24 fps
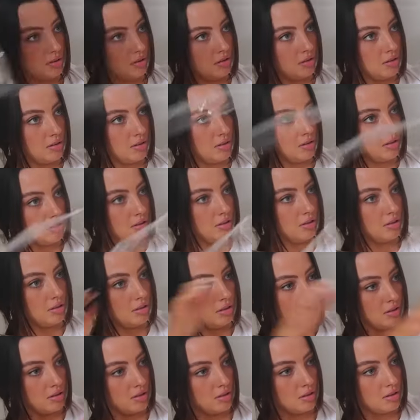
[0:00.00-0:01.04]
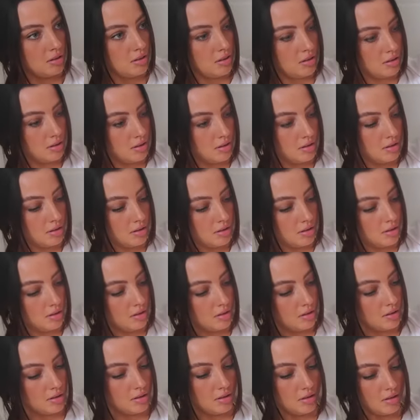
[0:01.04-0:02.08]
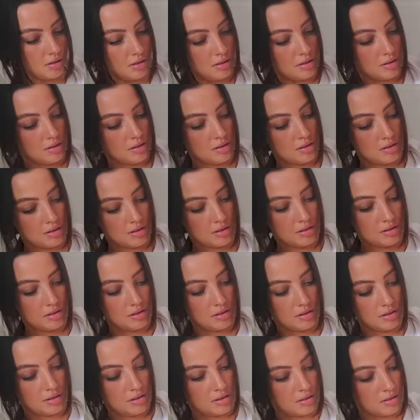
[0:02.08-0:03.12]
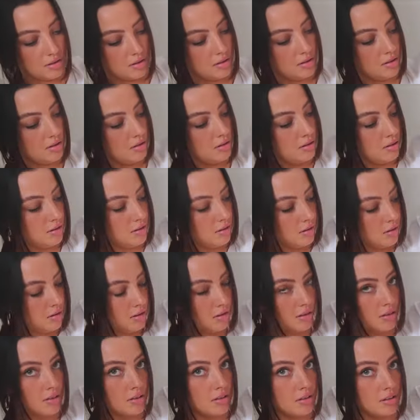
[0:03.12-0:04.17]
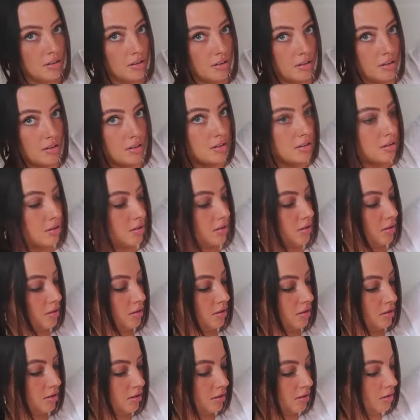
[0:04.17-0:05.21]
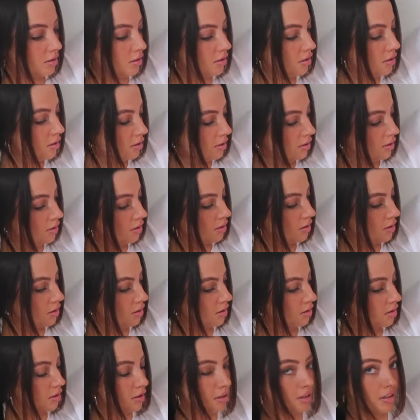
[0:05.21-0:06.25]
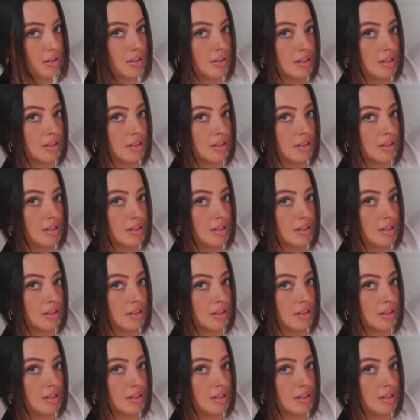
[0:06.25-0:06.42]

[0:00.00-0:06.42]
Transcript: Nothing is said.